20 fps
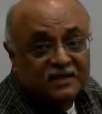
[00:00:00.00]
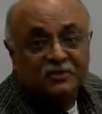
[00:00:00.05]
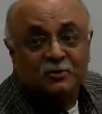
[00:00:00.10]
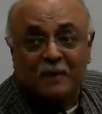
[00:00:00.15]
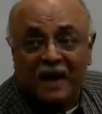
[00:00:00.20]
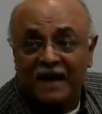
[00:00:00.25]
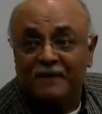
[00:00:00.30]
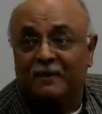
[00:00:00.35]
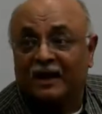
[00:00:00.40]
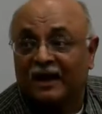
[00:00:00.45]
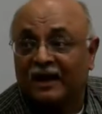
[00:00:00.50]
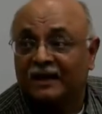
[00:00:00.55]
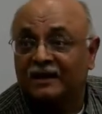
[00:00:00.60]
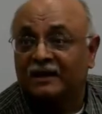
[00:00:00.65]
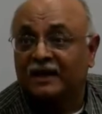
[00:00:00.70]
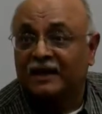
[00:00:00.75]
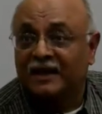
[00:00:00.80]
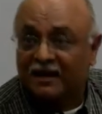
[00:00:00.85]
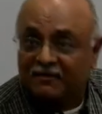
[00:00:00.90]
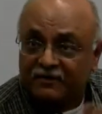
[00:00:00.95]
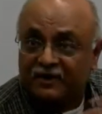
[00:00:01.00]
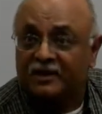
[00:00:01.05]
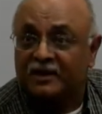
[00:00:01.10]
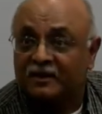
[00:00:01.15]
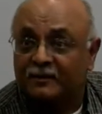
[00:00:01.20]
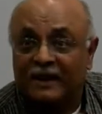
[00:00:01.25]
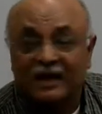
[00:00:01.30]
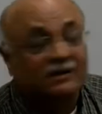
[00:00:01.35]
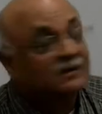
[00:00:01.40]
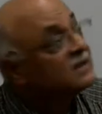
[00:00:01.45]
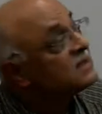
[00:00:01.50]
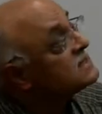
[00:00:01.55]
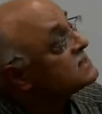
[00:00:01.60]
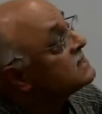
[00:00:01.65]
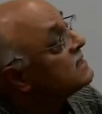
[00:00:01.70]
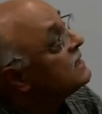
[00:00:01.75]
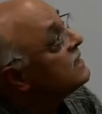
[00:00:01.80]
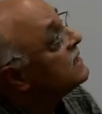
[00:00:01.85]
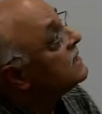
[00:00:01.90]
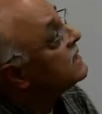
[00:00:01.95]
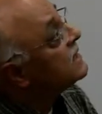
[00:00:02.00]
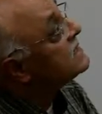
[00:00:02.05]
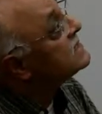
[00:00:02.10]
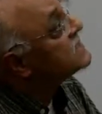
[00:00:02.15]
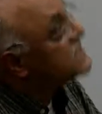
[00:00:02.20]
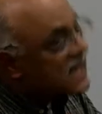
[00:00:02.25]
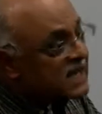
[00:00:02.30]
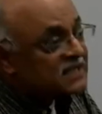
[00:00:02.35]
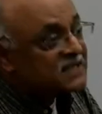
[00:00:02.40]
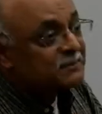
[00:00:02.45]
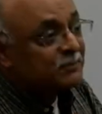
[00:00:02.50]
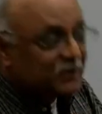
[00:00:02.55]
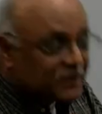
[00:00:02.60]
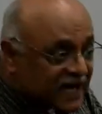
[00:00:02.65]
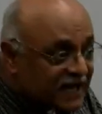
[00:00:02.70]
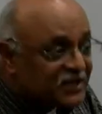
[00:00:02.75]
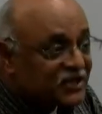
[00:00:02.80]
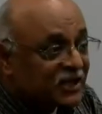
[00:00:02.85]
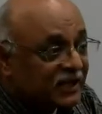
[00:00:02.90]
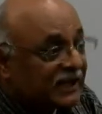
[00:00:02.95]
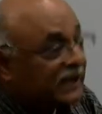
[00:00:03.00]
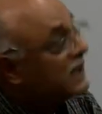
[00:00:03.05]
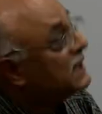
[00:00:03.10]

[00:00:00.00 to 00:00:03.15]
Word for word: to my mind, and I've written about this, is yes, potentially.